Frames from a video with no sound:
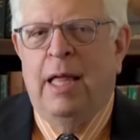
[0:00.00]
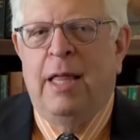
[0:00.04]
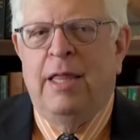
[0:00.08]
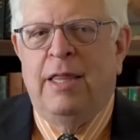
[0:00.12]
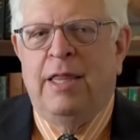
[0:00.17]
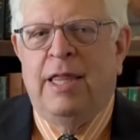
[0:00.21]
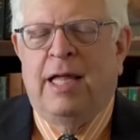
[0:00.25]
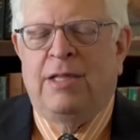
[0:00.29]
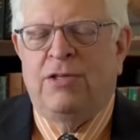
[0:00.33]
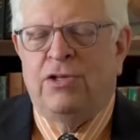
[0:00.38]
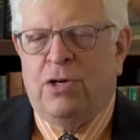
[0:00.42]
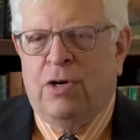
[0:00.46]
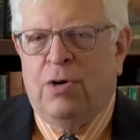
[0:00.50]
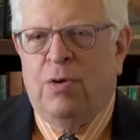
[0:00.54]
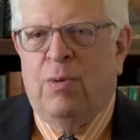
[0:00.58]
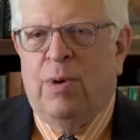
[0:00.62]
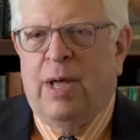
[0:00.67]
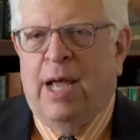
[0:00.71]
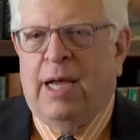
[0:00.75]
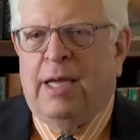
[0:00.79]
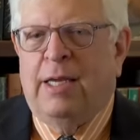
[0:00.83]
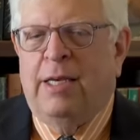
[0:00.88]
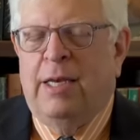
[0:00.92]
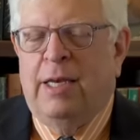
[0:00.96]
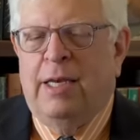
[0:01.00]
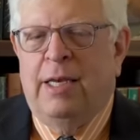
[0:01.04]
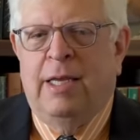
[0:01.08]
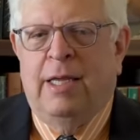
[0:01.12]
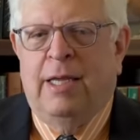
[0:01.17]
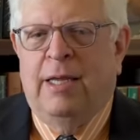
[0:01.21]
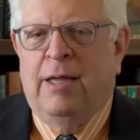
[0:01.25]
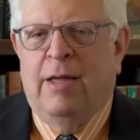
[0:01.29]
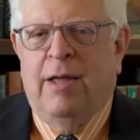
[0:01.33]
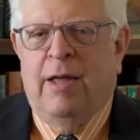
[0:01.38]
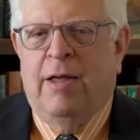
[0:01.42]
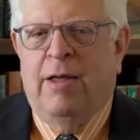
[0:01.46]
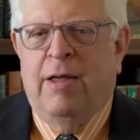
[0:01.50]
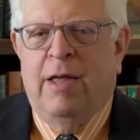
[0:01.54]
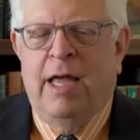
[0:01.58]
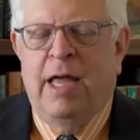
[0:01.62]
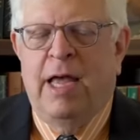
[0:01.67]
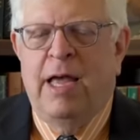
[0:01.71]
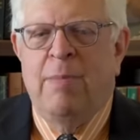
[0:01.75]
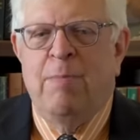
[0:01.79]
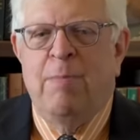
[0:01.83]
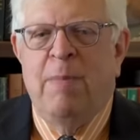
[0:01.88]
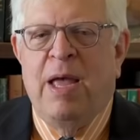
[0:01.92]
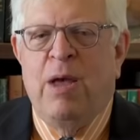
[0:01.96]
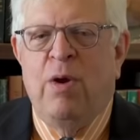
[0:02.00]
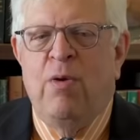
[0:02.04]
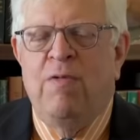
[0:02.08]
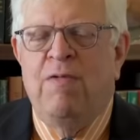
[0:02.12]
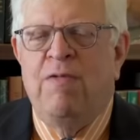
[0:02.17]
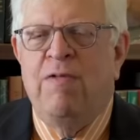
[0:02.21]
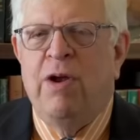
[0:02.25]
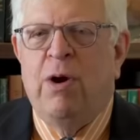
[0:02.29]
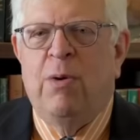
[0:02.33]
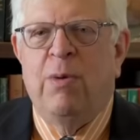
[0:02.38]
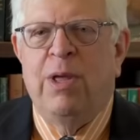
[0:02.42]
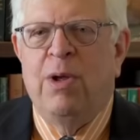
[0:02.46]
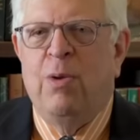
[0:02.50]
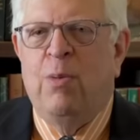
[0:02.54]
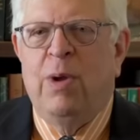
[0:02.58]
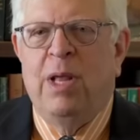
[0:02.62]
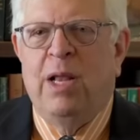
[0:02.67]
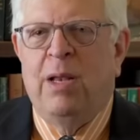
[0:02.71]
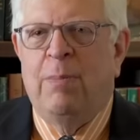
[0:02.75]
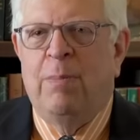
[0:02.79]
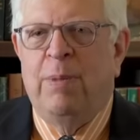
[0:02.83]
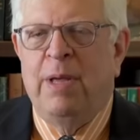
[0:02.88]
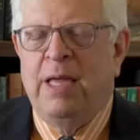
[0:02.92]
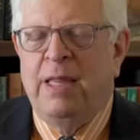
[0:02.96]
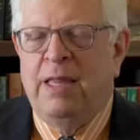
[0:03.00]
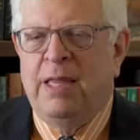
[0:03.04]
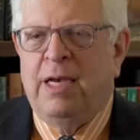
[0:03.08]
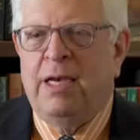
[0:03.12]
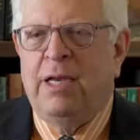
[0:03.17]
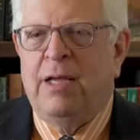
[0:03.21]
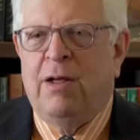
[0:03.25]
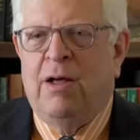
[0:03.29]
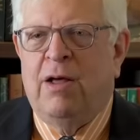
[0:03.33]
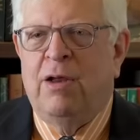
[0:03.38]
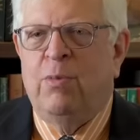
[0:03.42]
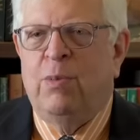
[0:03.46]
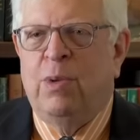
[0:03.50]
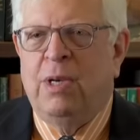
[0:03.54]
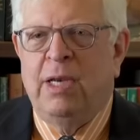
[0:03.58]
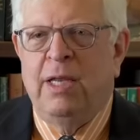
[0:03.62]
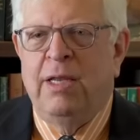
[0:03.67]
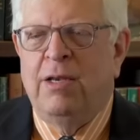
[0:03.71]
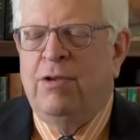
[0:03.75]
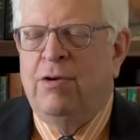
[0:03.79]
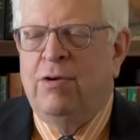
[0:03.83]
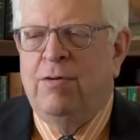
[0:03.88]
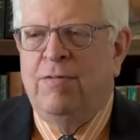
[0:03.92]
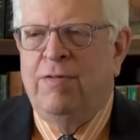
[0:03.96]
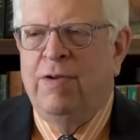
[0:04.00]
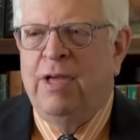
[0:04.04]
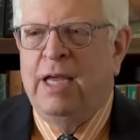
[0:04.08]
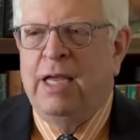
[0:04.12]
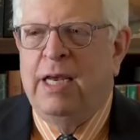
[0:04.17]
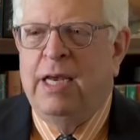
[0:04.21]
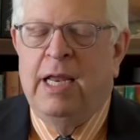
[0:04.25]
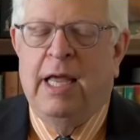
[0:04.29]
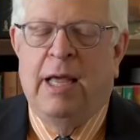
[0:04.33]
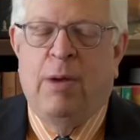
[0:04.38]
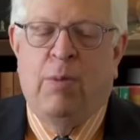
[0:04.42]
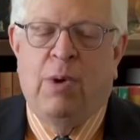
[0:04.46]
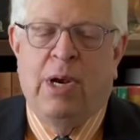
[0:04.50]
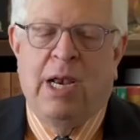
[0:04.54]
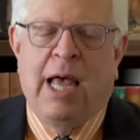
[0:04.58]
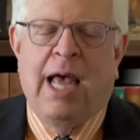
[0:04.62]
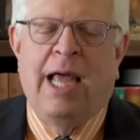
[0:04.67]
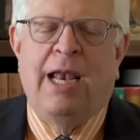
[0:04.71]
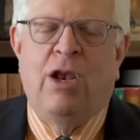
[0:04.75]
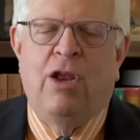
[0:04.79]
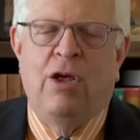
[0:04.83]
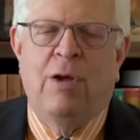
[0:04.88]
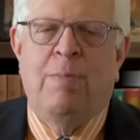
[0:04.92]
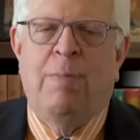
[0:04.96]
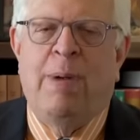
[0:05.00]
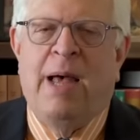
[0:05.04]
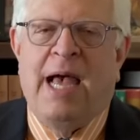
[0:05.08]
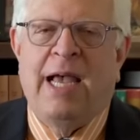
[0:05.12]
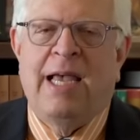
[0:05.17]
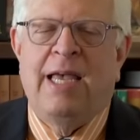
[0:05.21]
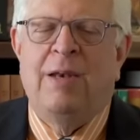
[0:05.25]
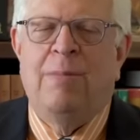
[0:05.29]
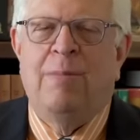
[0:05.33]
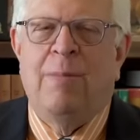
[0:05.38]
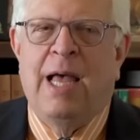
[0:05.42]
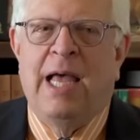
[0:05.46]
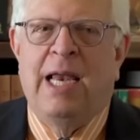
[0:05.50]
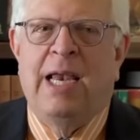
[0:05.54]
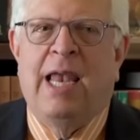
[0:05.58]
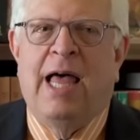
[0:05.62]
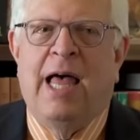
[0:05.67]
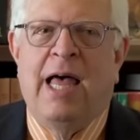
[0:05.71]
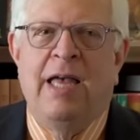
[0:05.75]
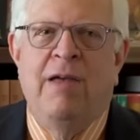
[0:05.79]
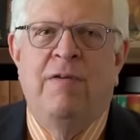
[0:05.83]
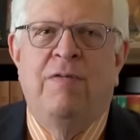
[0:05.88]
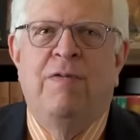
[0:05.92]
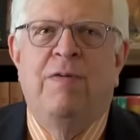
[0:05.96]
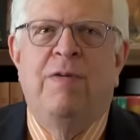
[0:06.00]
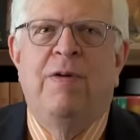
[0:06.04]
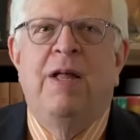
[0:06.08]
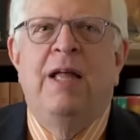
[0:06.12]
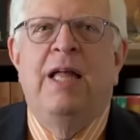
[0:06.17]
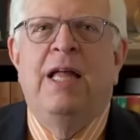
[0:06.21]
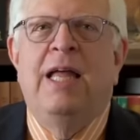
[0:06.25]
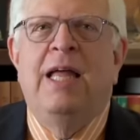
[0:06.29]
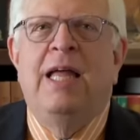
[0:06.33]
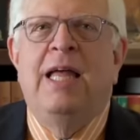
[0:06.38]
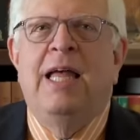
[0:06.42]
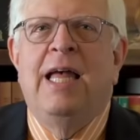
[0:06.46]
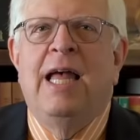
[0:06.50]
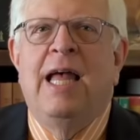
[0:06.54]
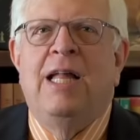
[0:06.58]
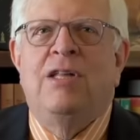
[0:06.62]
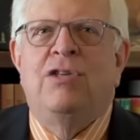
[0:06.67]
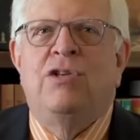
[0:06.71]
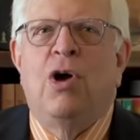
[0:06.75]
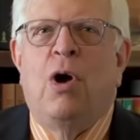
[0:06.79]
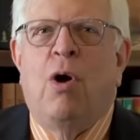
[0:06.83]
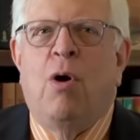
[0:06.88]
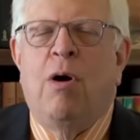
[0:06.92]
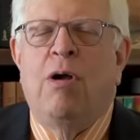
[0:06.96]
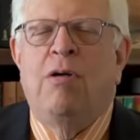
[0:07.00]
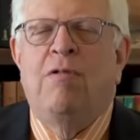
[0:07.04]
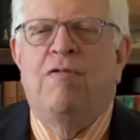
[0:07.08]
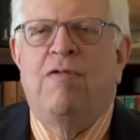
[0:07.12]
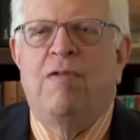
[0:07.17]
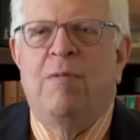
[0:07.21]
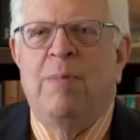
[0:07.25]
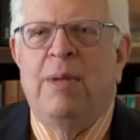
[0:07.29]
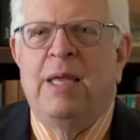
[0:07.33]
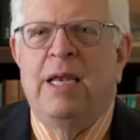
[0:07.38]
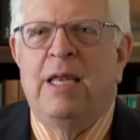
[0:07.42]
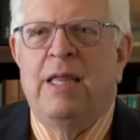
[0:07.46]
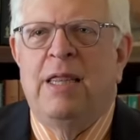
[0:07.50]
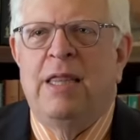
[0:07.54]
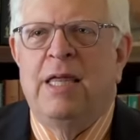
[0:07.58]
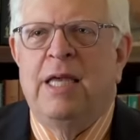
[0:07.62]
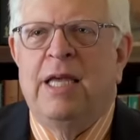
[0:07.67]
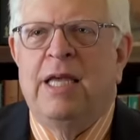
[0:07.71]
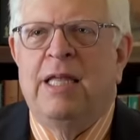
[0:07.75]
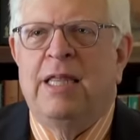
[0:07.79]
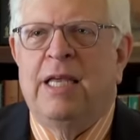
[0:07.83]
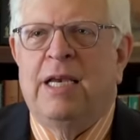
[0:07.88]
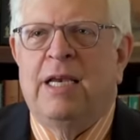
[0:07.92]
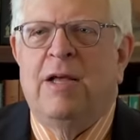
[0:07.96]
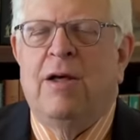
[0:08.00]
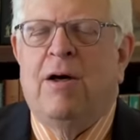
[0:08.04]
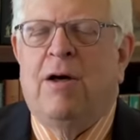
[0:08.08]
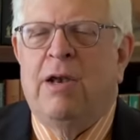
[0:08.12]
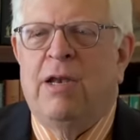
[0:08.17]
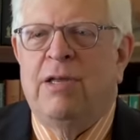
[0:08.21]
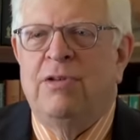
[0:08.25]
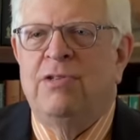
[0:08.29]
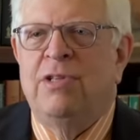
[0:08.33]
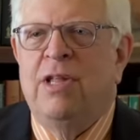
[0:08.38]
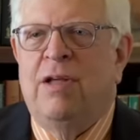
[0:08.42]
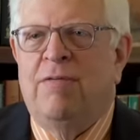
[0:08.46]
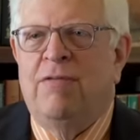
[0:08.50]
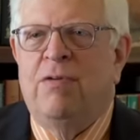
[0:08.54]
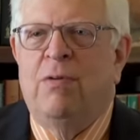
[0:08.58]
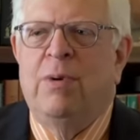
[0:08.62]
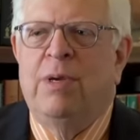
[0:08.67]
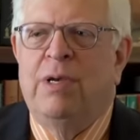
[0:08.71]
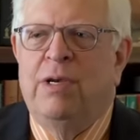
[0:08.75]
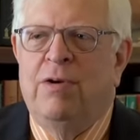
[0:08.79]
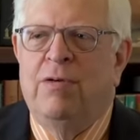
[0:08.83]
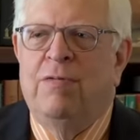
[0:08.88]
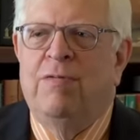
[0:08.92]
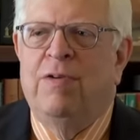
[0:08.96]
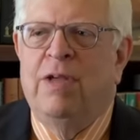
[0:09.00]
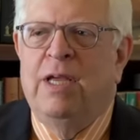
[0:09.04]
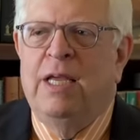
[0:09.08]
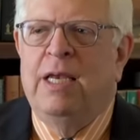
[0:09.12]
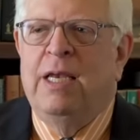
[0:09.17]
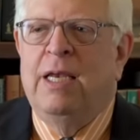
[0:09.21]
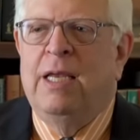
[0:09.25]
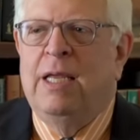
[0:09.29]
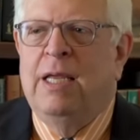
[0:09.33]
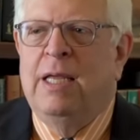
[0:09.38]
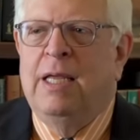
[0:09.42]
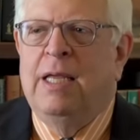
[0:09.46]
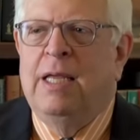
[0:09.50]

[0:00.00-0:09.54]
That's correct. It may very well be that God will intervene. When I look back at my life, it's hard for me to think that God has never intervened.